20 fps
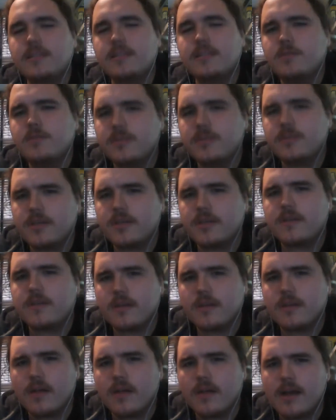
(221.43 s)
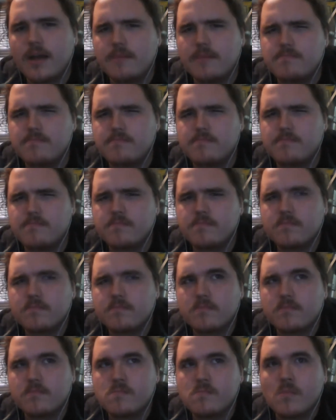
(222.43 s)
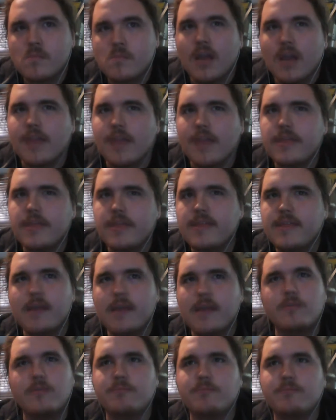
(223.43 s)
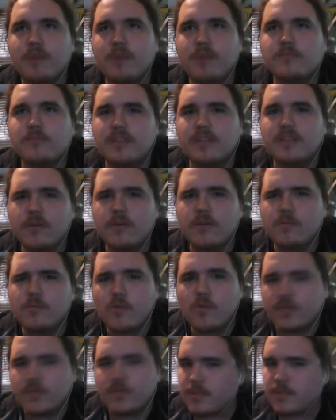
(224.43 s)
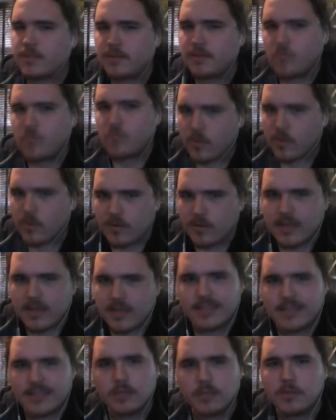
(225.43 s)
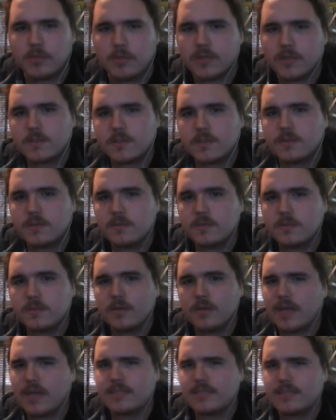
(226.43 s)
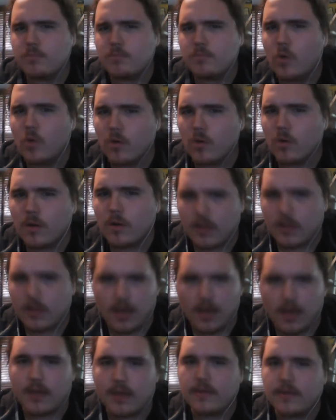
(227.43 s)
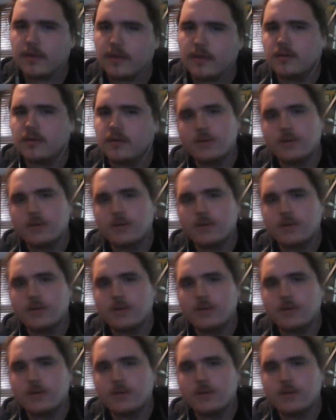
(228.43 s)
what you're saying there. I think that would probably go to something more akin to the books. I said more a lot there.